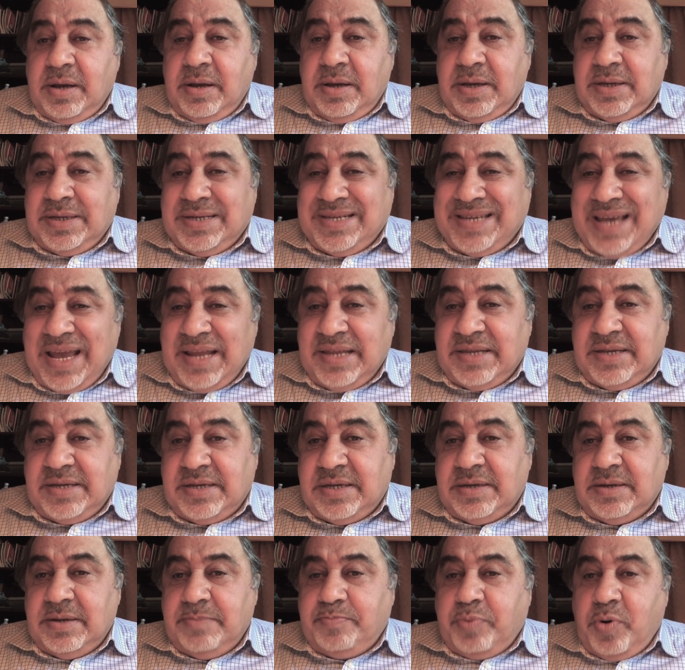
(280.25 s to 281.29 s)

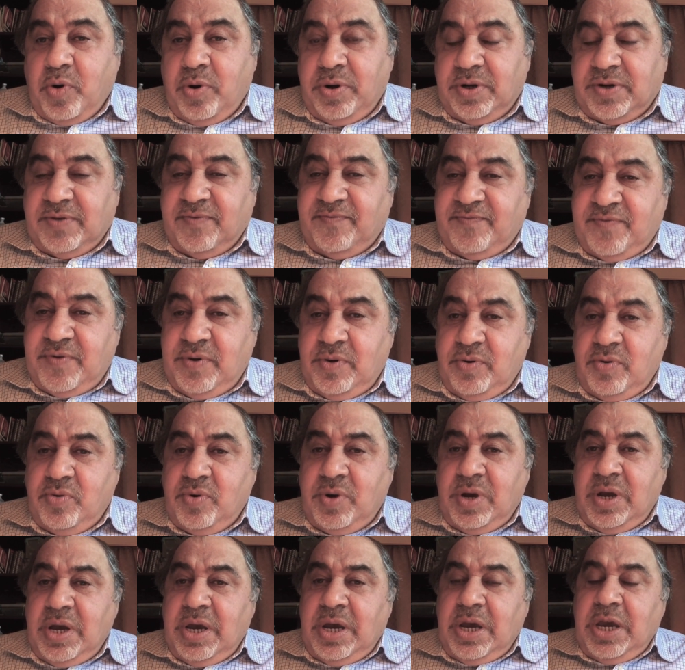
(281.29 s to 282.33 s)
set's point of view,
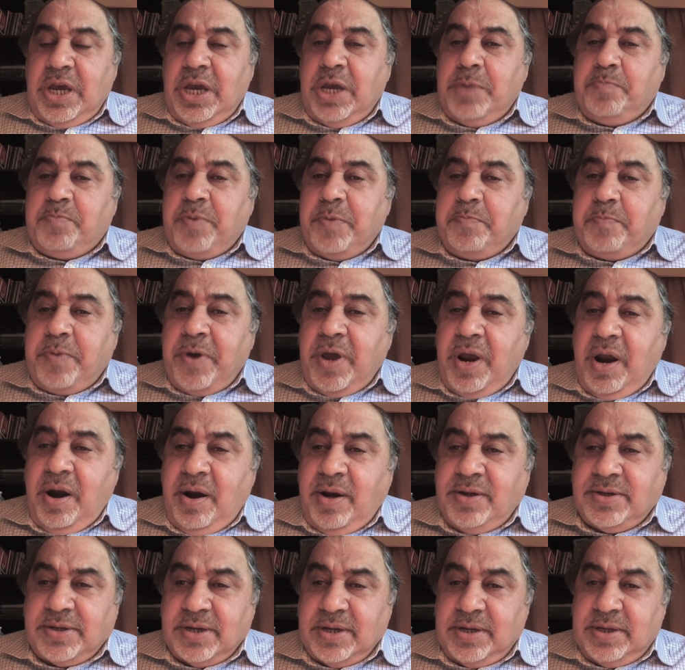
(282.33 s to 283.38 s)
it
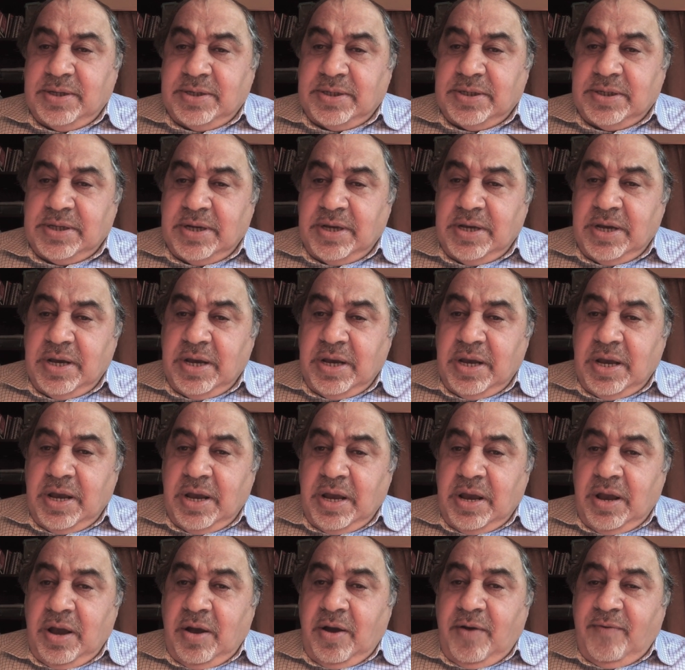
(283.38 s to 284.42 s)
prepares us
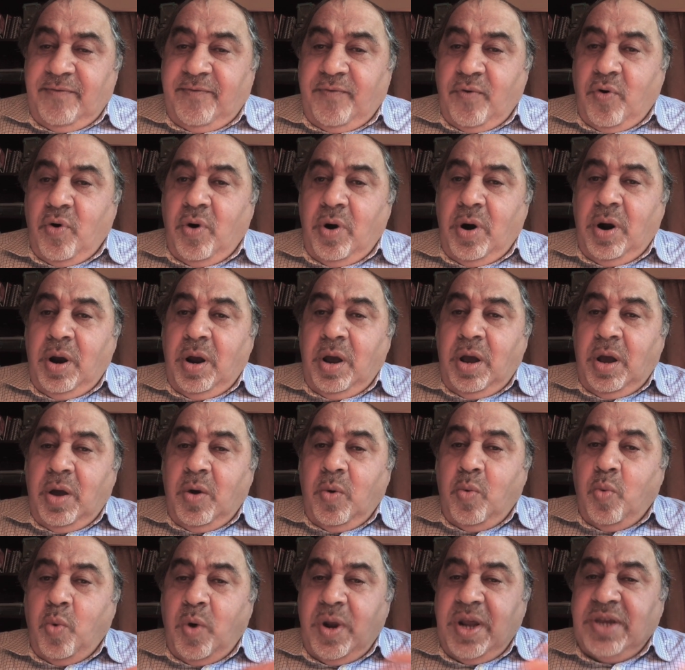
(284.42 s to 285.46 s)
for
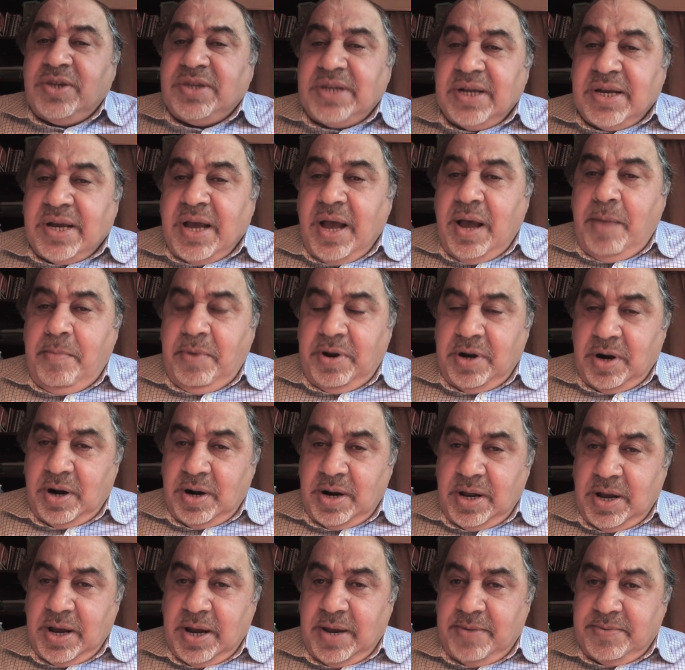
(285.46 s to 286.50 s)
what is to come in our
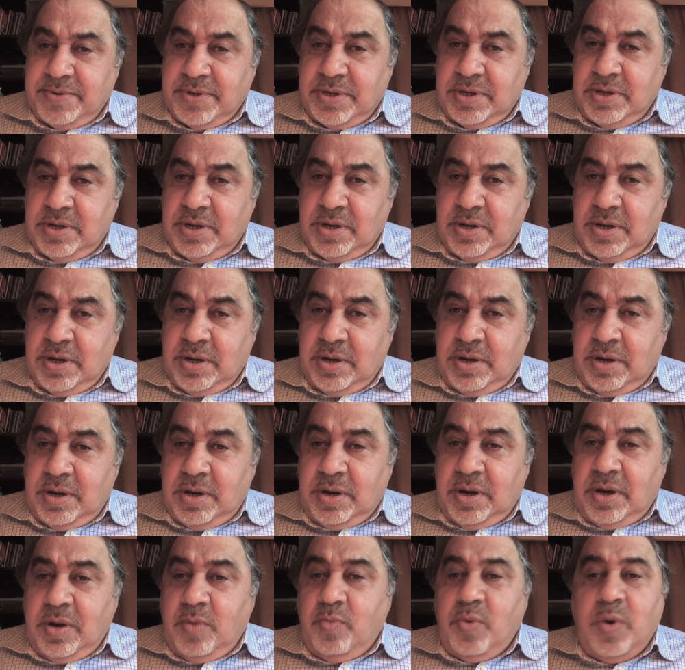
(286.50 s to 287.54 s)
lives.
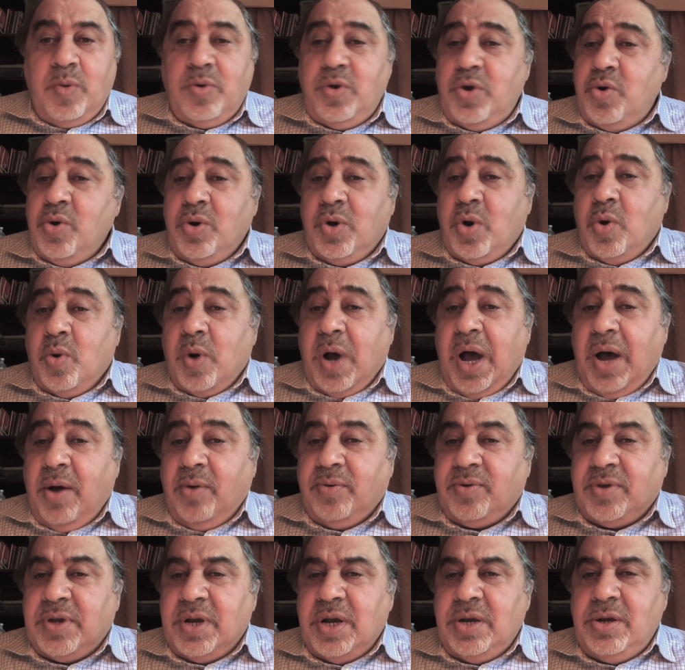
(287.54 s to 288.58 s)
When you go
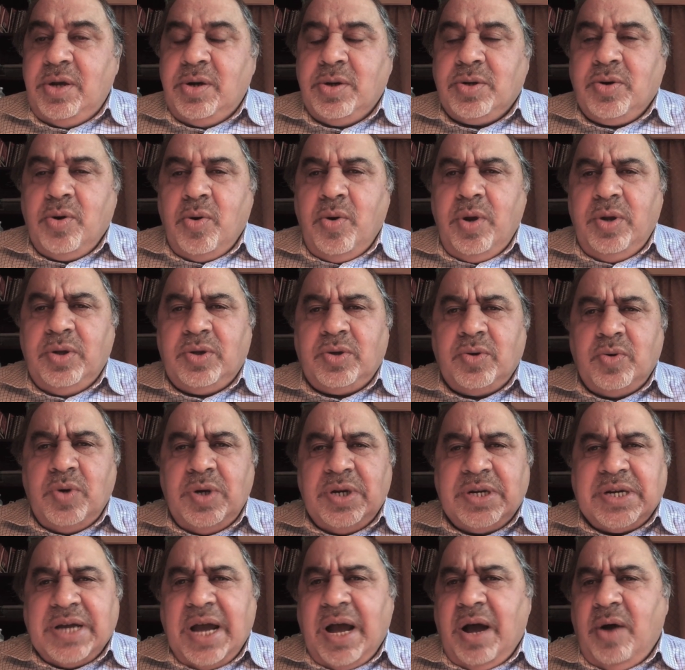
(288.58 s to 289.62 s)
out there, you're going to
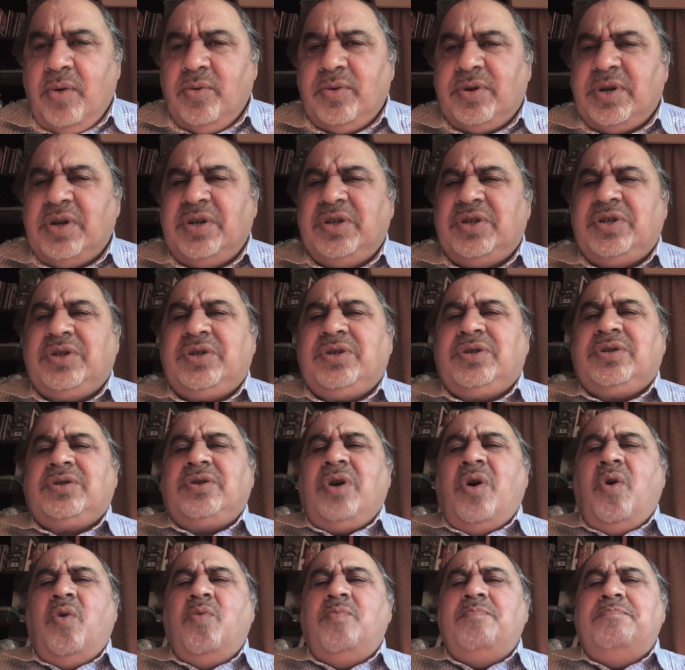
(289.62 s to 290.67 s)
encounter
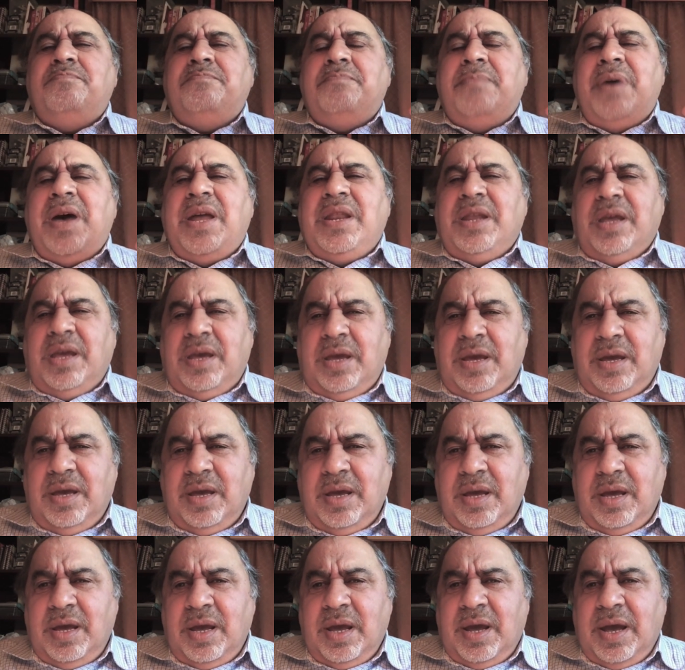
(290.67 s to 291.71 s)
so many,
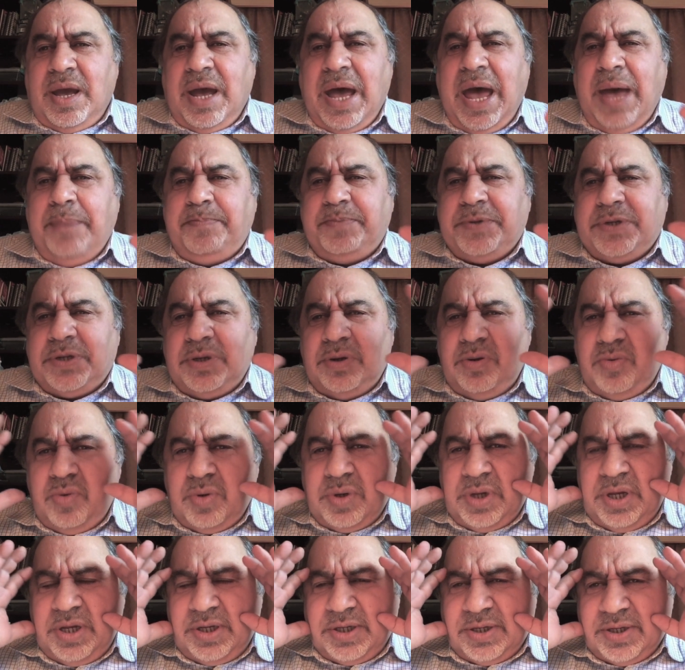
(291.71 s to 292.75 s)

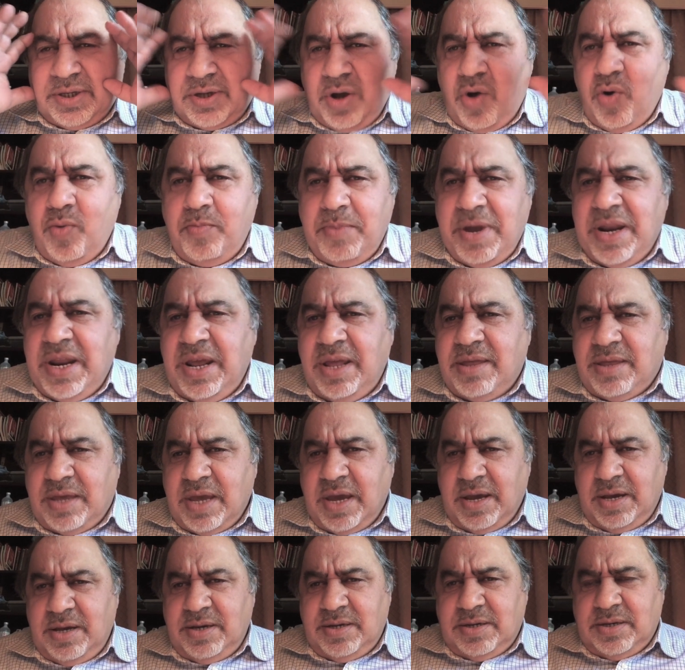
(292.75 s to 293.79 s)
absolutely so many
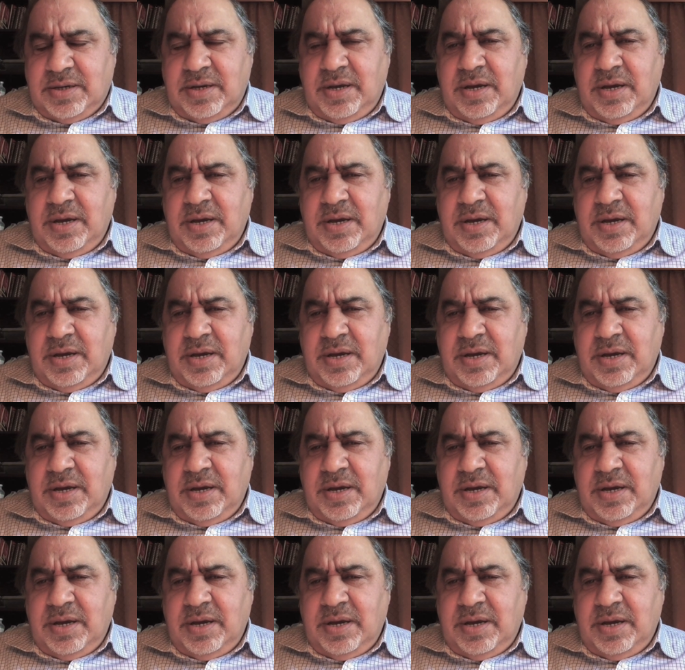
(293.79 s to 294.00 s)
things,